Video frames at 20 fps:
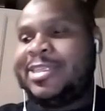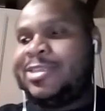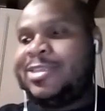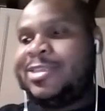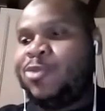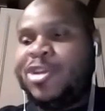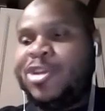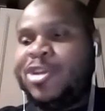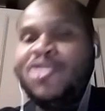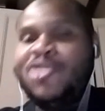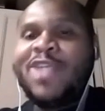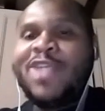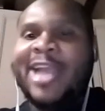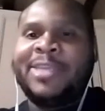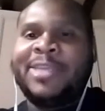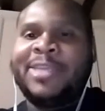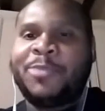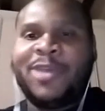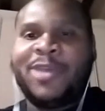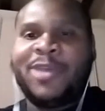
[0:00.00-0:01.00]
When you got
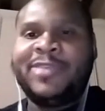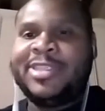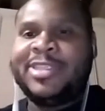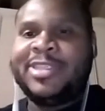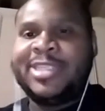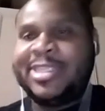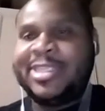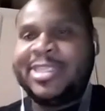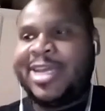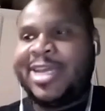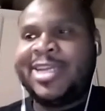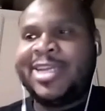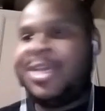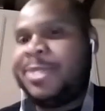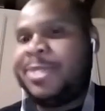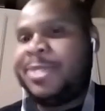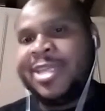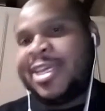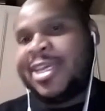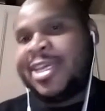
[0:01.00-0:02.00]
the brother sister
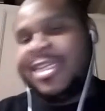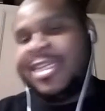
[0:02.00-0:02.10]
dynamic, nigga,